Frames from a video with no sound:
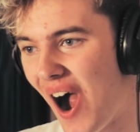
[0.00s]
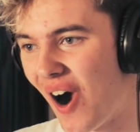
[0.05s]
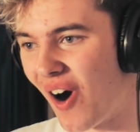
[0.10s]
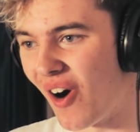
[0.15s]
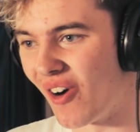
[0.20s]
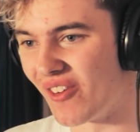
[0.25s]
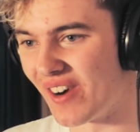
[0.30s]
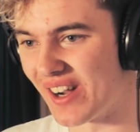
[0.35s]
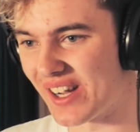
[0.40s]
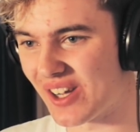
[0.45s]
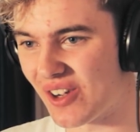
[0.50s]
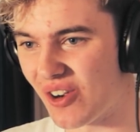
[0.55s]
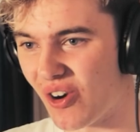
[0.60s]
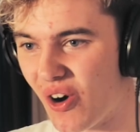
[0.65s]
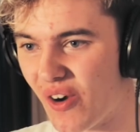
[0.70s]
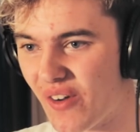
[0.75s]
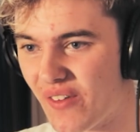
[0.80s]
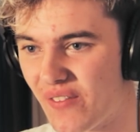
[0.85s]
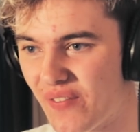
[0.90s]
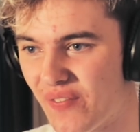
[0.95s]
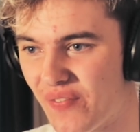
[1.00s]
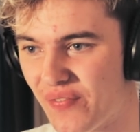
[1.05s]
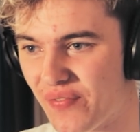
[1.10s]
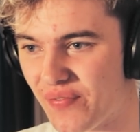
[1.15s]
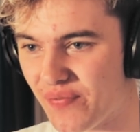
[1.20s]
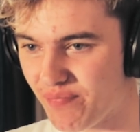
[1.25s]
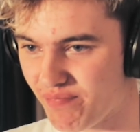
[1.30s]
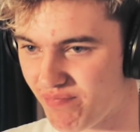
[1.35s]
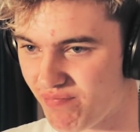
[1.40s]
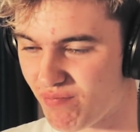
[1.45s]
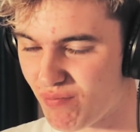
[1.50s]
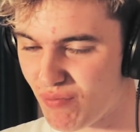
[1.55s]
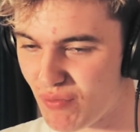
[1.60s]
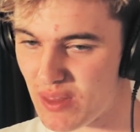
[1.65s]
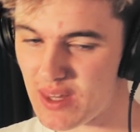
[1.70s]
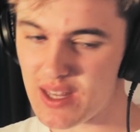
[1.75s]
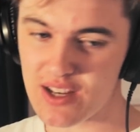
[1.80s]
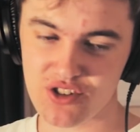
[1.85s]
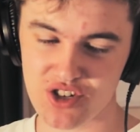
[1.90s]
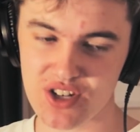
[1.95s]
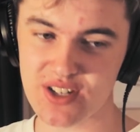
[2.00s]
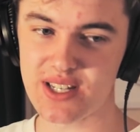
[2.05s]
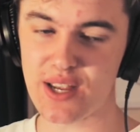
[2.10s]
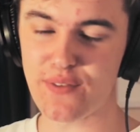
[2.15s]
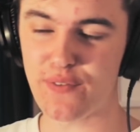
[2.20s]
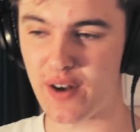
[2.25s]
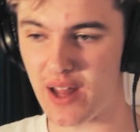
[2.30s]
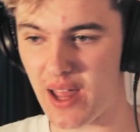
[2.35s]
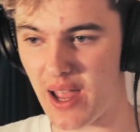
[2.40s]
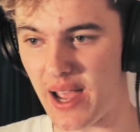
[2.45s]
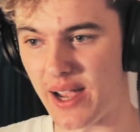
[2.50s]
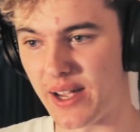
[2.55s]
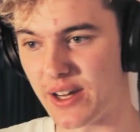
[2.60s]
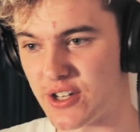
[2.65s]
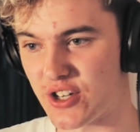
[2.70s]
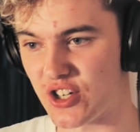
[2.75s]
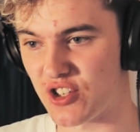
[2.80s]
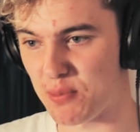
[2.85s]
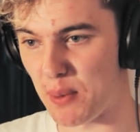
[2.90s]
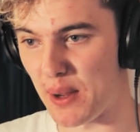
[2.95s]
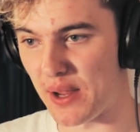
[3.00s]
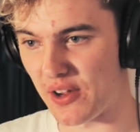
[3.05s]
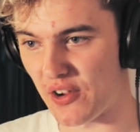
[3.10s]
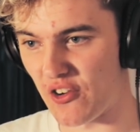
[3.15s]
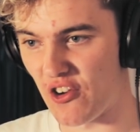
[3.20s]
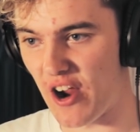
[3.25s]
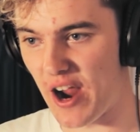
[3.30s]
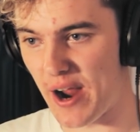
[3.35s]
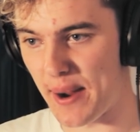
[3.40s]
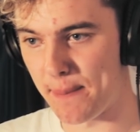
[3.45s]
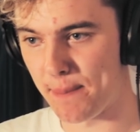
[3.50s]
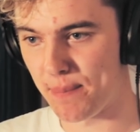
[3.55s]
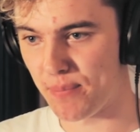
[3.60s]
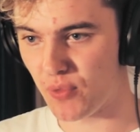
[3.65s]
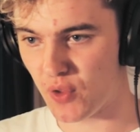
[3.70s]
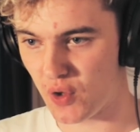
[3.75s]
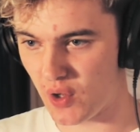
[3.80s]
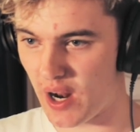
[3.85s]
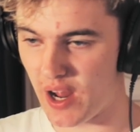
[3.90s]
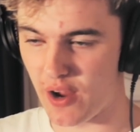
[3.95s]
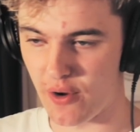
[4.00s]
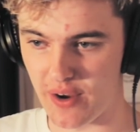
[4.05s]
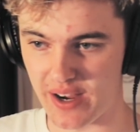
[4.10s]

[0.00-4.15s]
Oh my god. She's definitely an English speaker, right? But like,